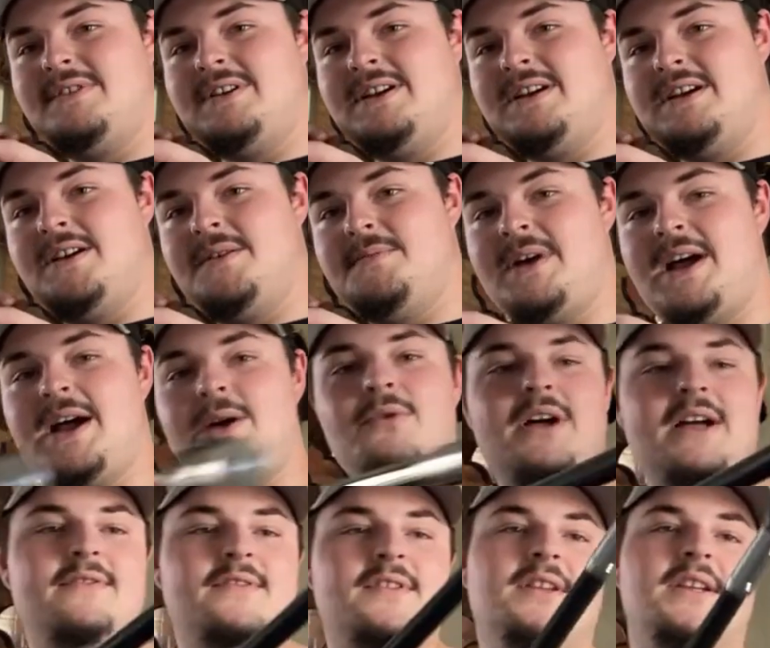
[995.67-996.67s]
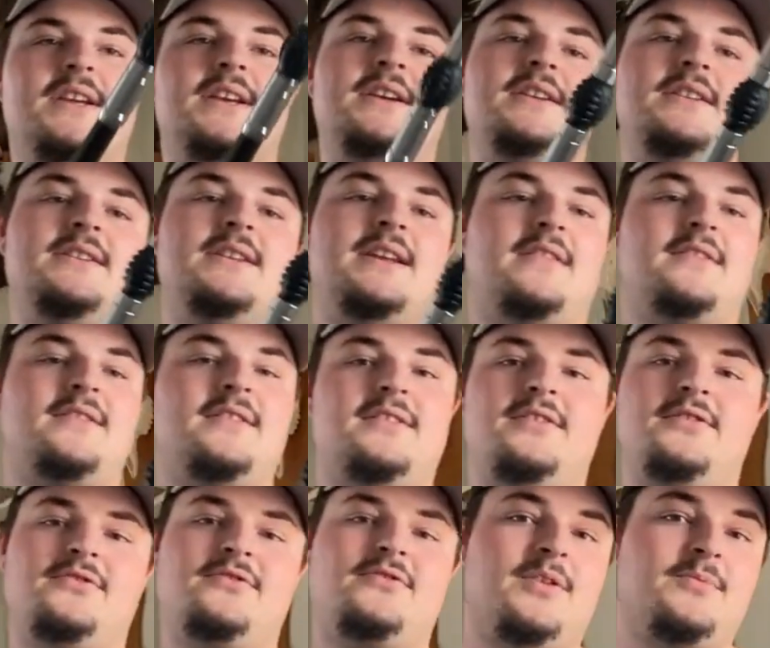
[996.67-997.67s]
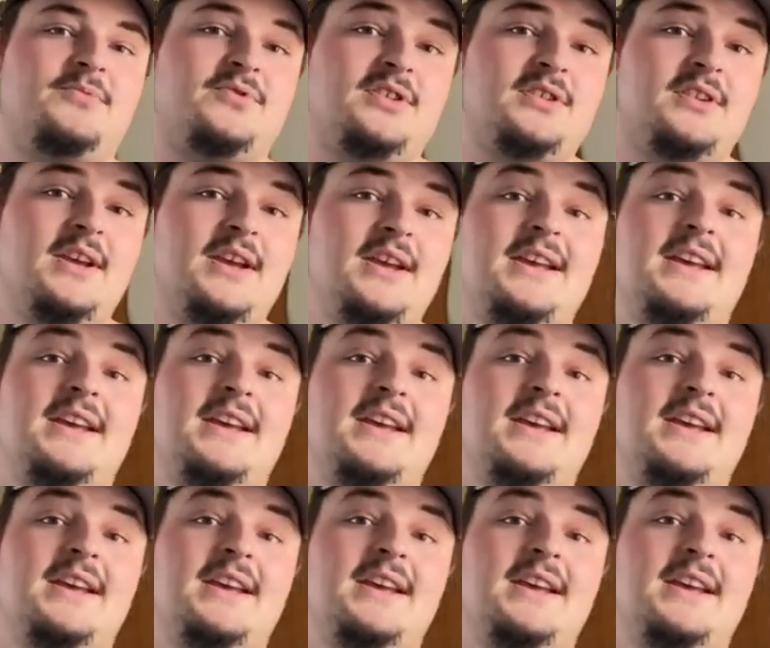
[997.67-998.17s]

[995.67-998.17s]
I will have a link down in the description